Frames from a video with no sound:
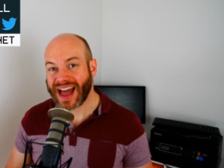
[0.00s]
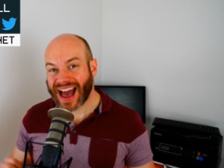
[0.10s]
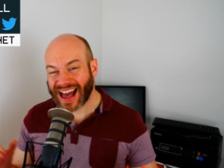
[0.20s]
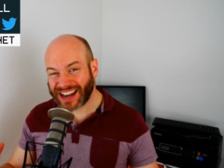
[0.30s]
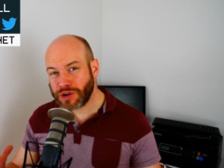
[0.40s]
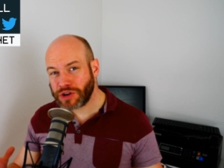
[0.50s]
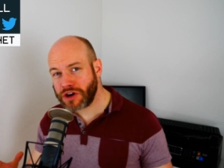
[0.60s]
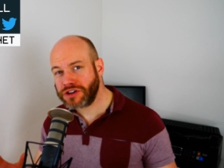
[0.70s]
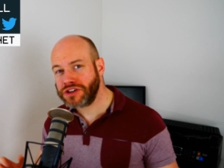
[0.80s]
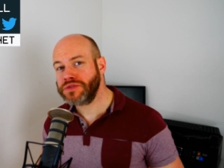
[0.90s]
Hello
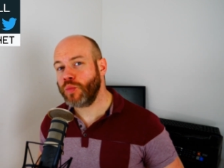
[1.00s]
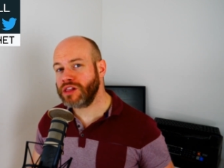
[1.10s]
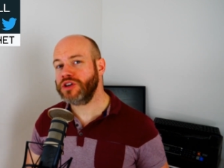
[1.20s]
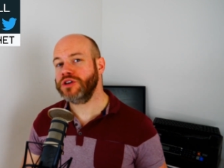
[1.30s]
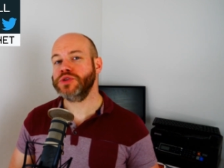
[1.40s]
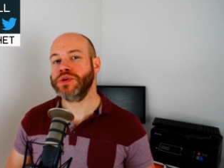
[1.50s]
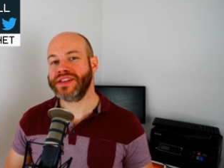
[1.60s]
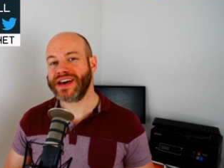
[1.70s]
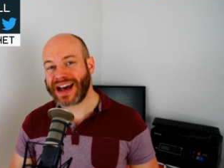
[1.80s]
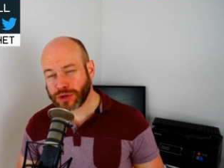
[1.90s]
coders and welcome to another
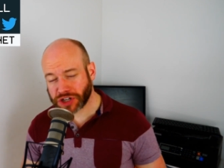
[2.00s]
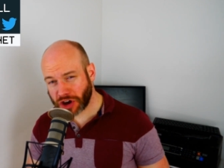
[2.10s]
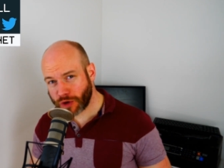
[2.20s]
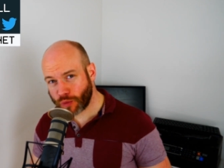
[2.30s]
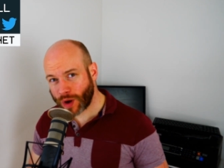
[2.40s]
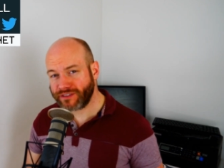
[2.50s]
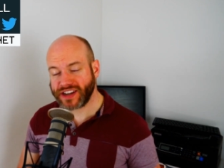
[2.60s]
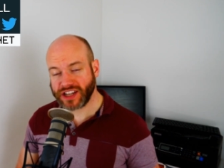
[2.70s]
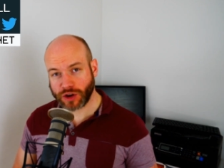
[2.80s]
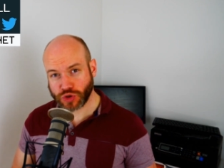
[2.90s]
how to code well
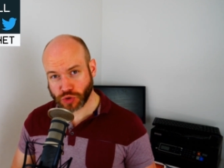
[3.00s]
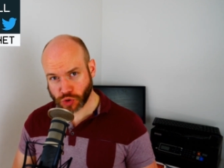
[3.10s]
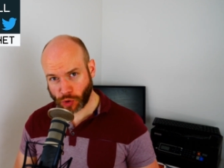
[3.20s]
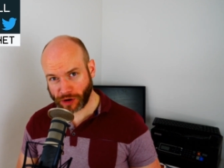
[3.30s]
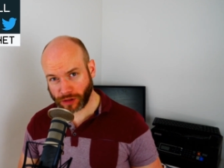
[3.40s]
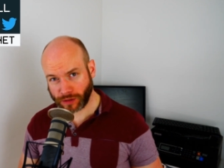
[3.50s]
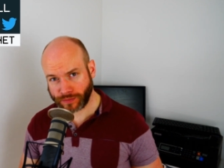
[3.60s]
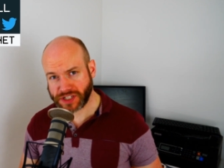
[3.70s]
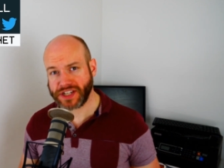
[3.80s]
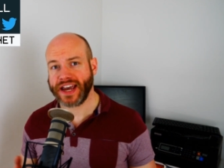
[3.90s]
video tutorial.
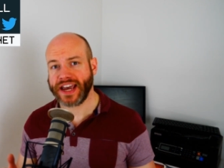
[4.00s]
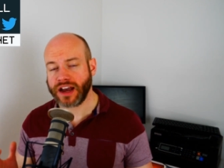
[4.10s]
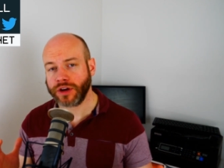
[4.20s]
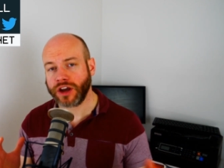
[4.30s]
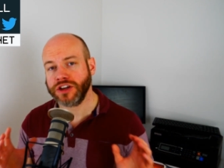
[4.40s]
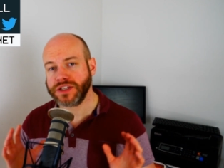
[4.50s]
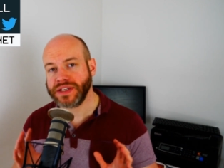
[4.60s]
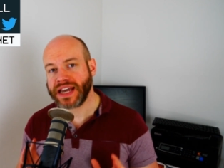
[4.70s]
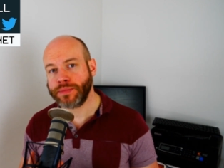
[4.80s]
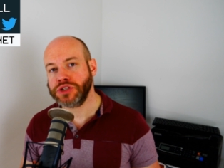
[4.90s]
Today I'm going to be
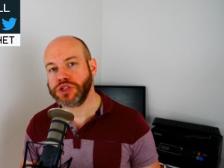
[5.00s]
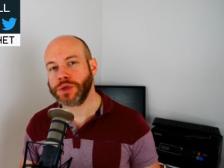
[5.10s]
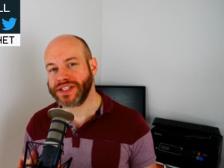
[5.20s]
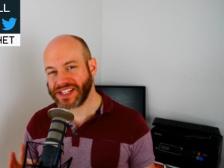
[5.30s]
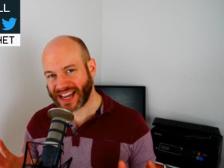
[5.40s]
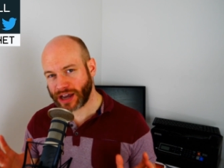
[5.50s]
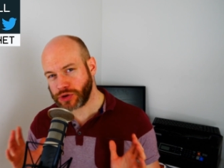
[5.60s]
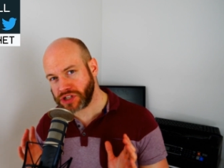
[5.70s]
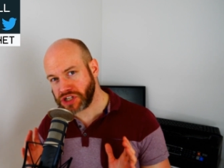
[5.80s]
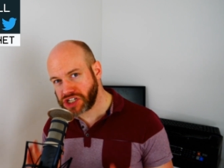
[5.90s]
demonstrating how you
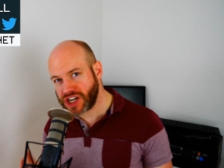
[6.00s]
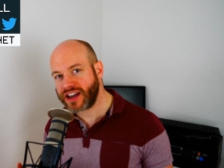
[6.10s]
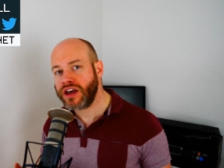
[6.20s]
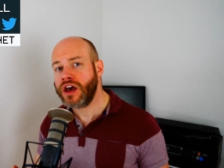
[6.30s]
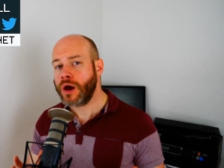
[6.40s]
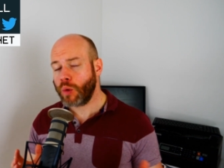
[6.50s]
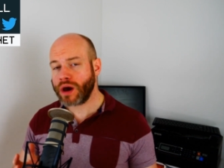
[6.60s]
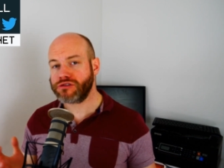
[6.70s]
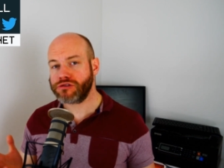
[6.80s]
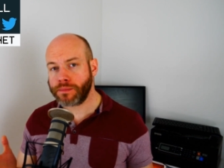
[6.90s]
can check
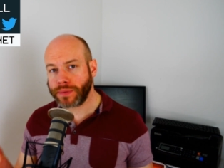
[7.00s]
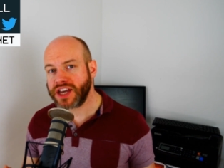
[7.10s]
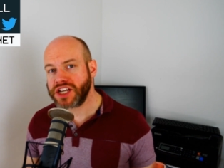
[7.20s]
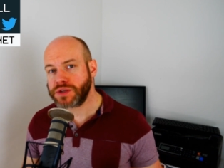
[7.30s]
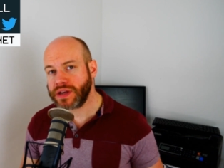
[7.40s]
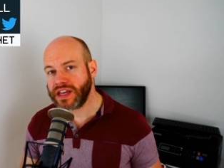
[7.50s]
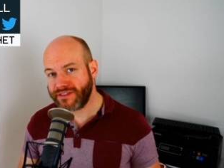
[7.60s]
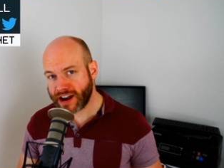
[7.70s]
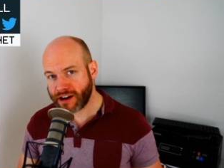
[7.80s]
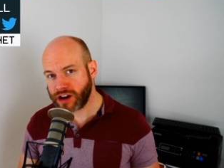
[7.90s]
whether a PHP
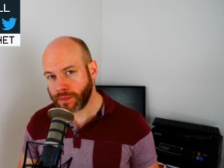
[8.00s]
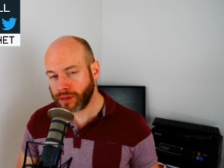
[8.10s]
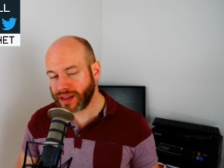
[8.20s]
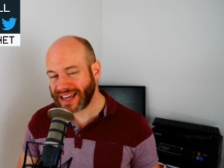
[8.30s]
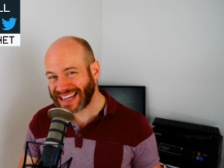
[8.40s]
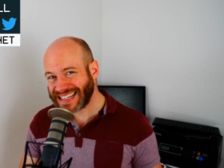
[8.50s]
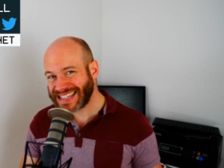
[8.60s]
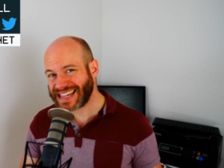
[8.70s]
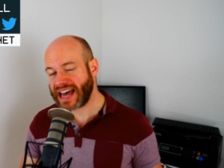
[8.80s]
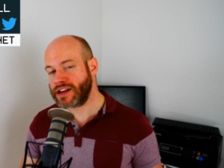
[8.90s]
variable is
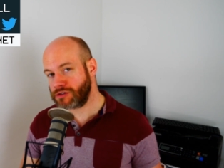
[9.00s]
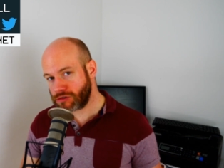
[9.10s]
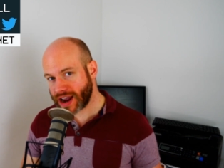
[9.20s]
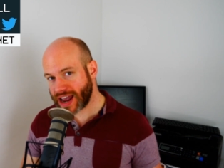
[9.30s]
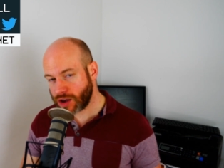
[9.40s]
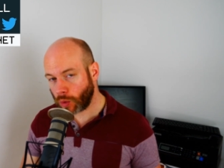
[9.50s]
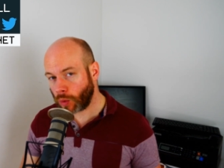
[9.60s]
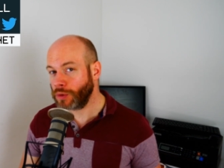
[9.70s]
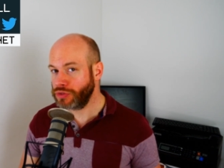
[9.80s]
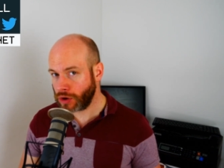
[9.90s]
an array or
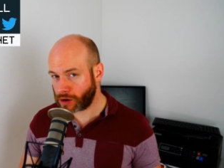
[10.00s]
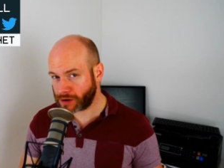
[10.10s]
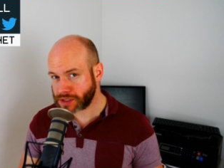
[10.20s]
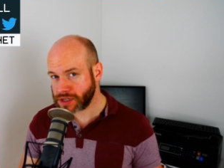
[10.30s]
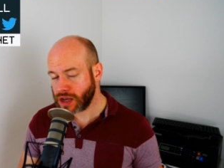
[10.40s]
not.